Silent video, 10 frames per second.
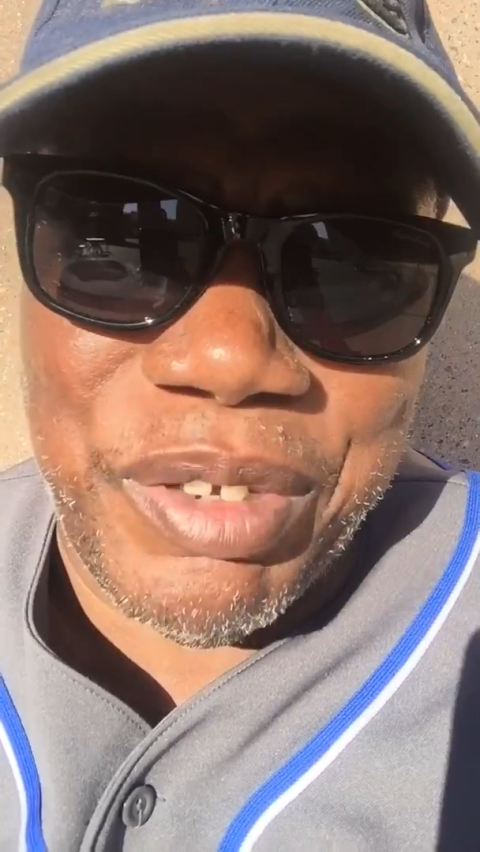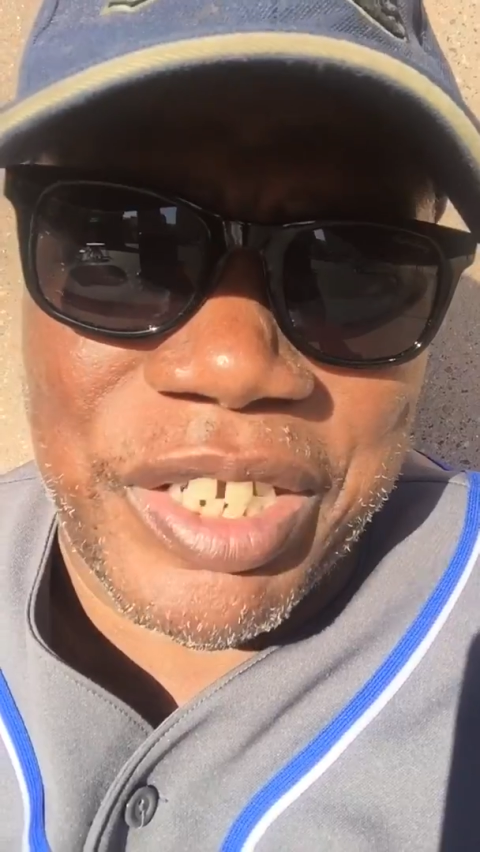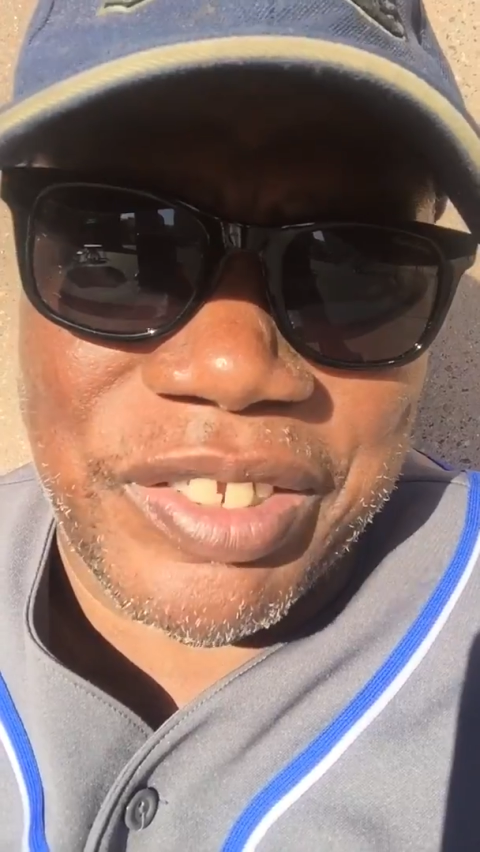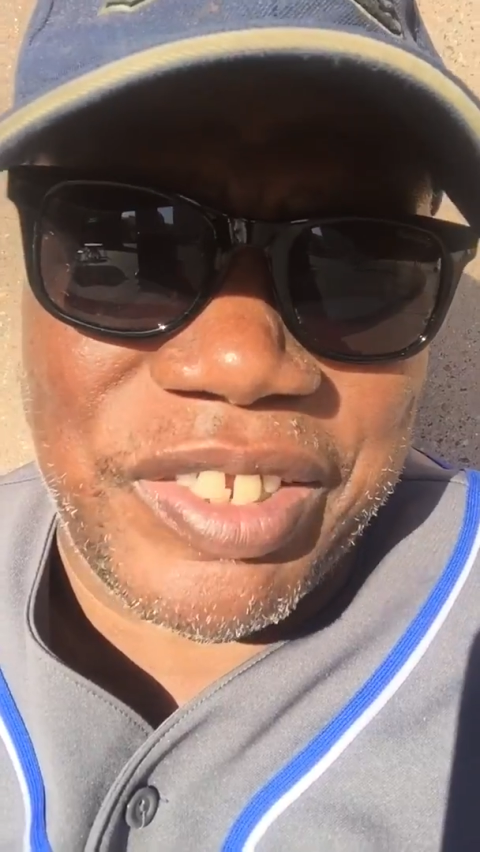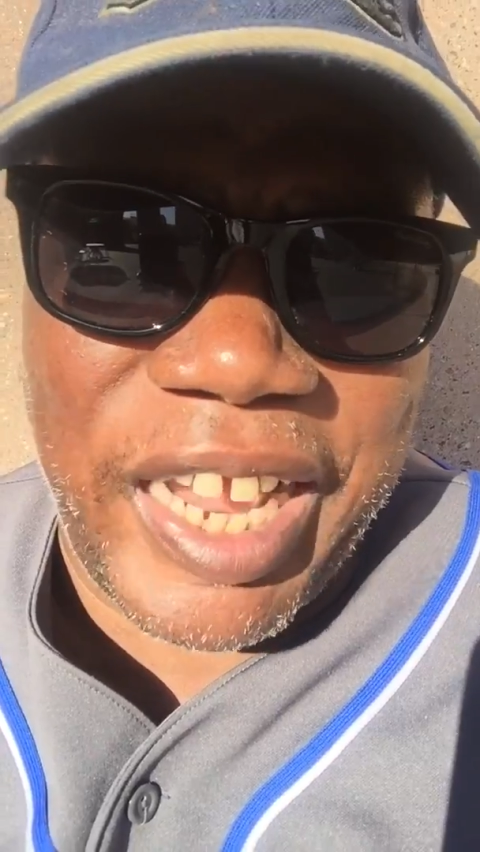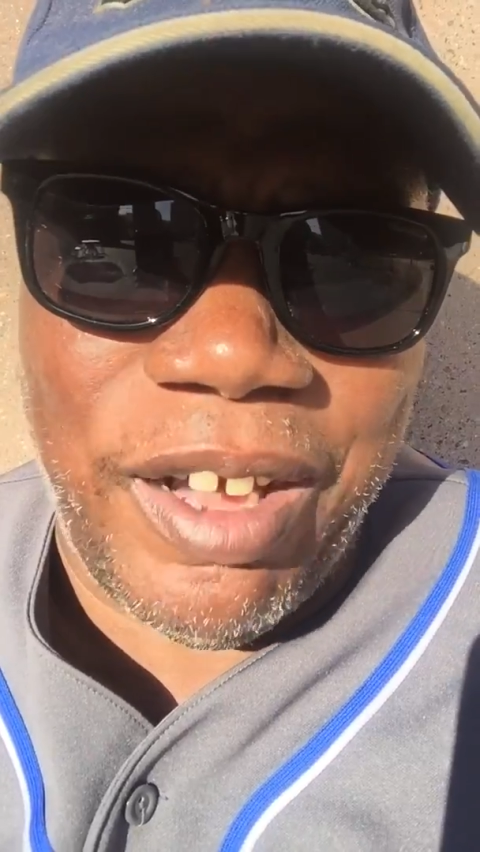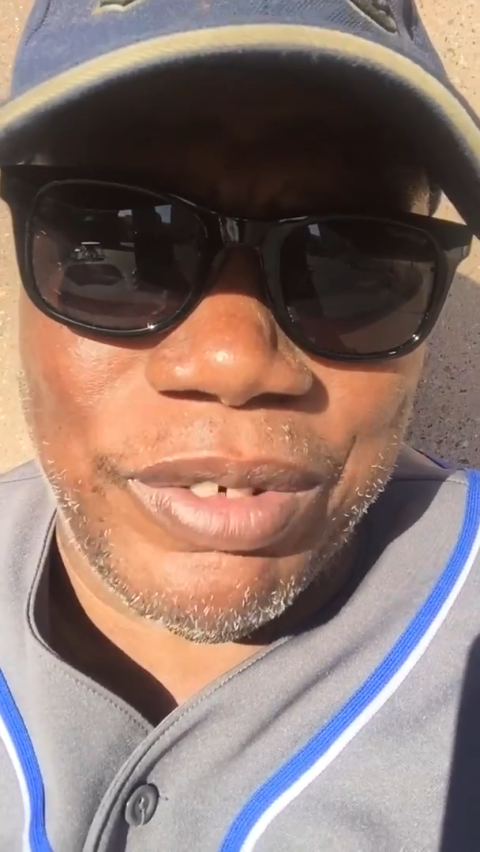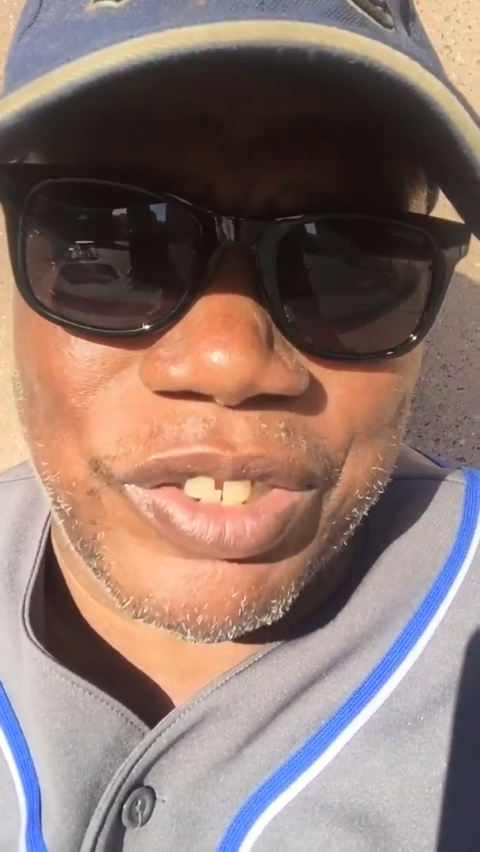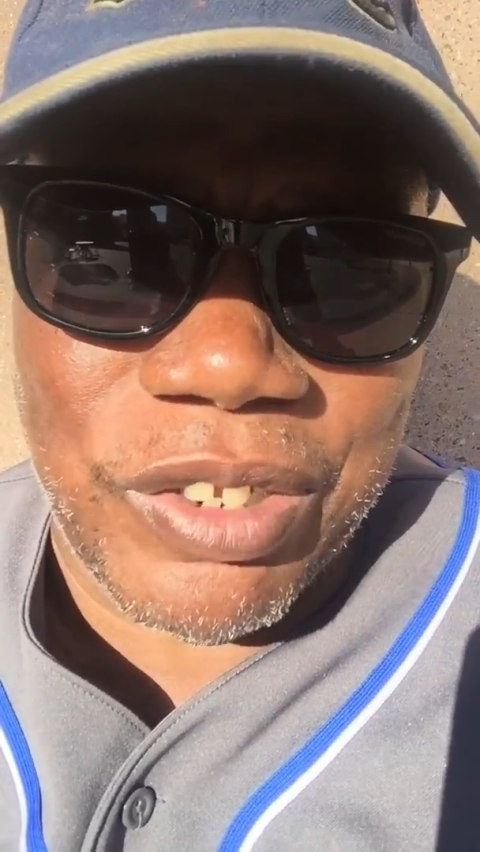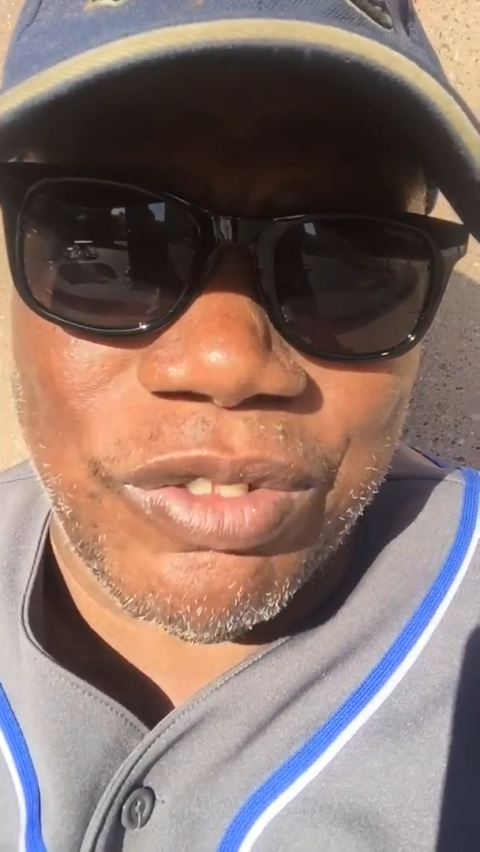because
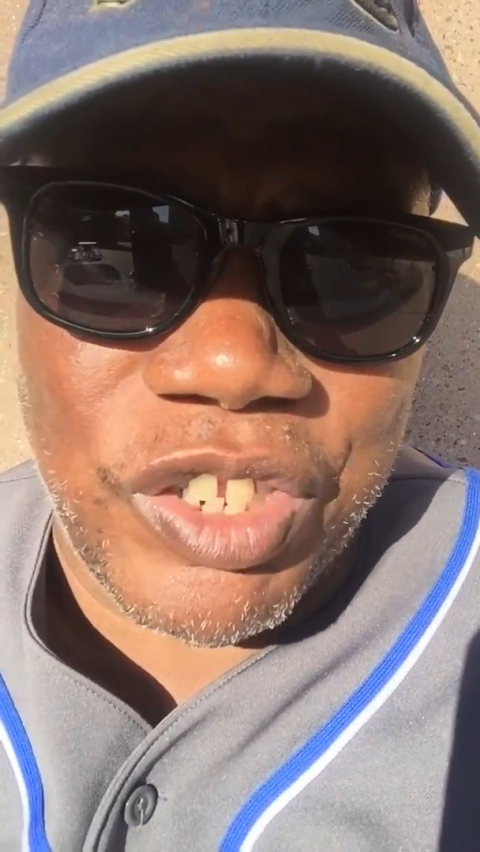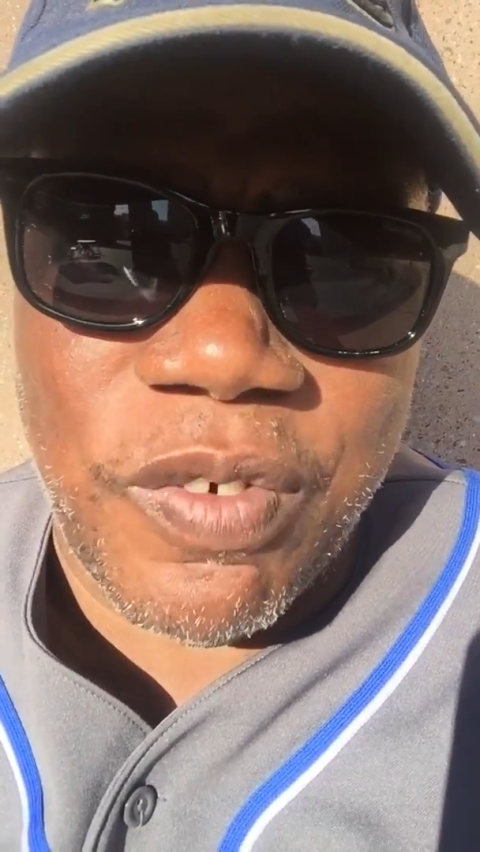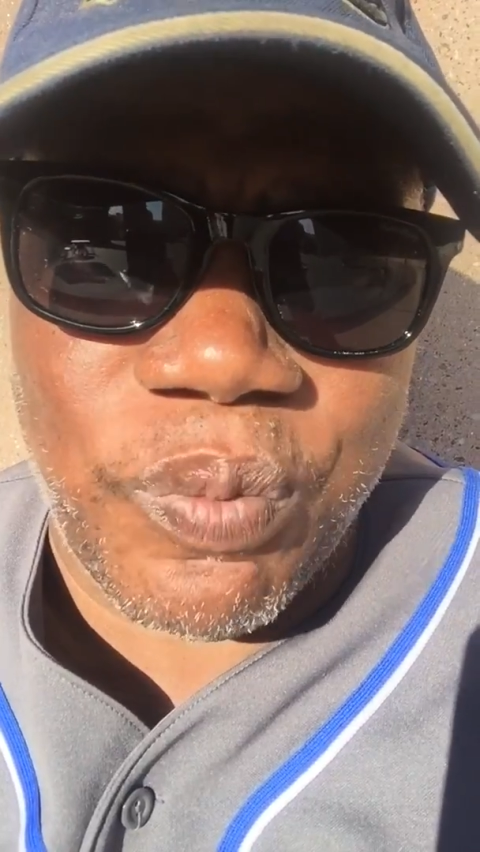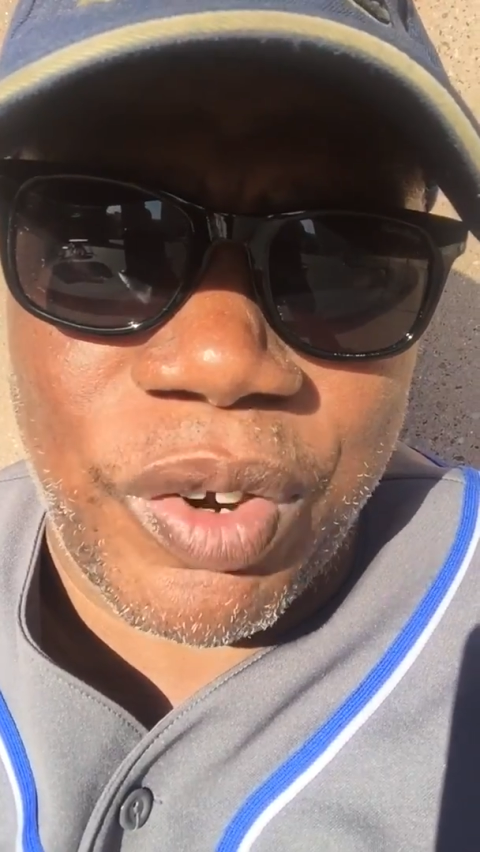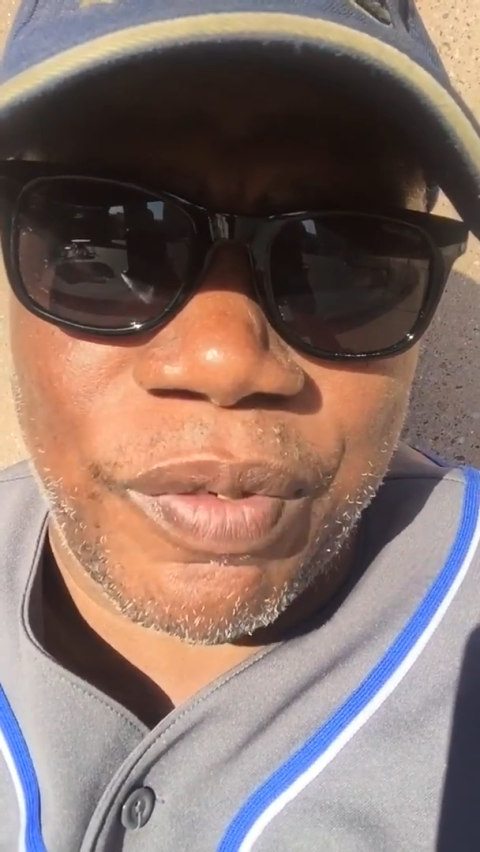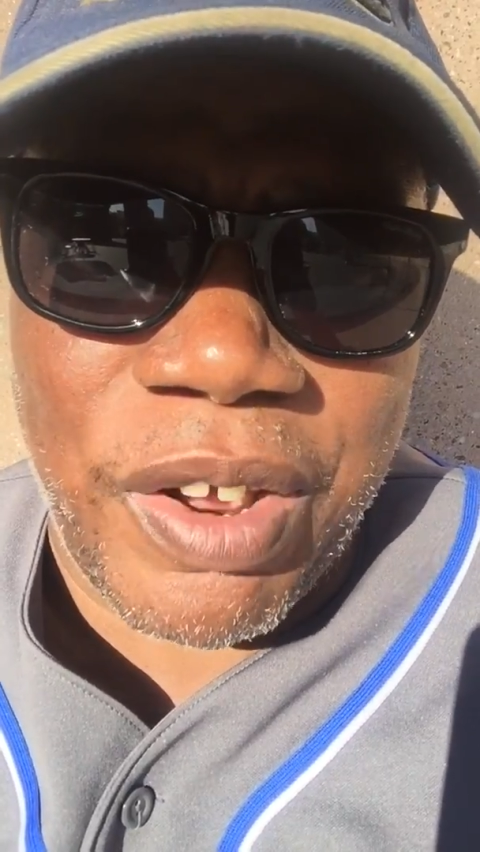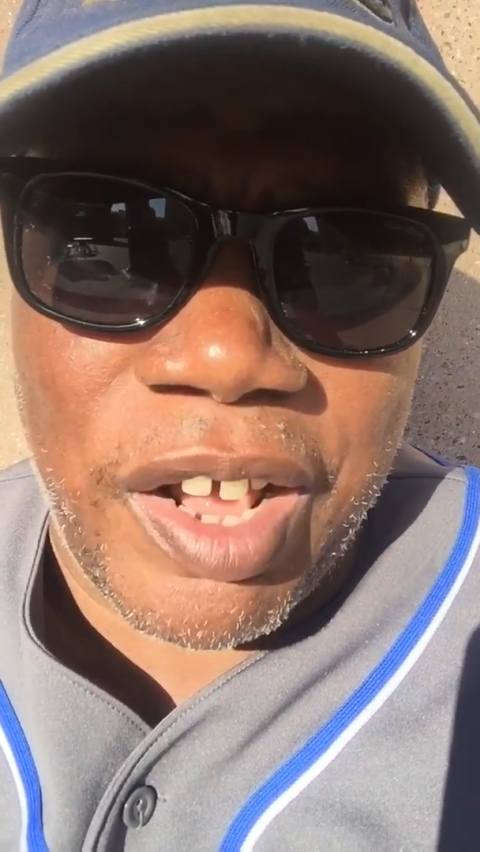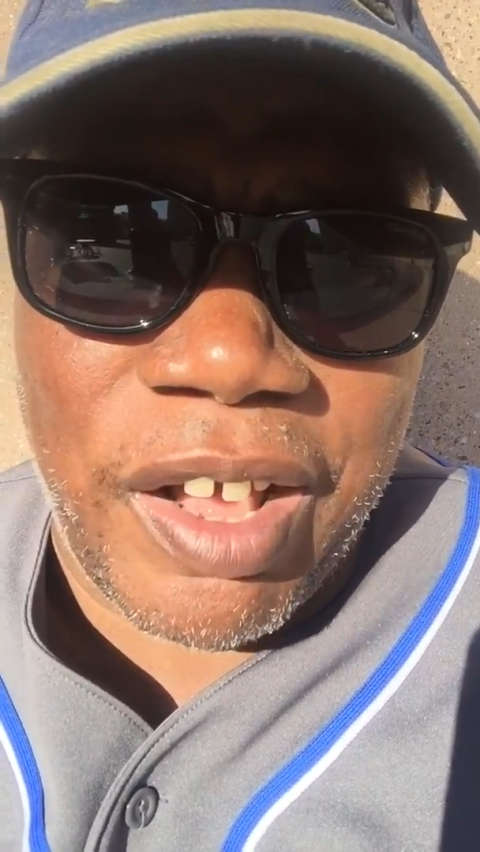sound is so different,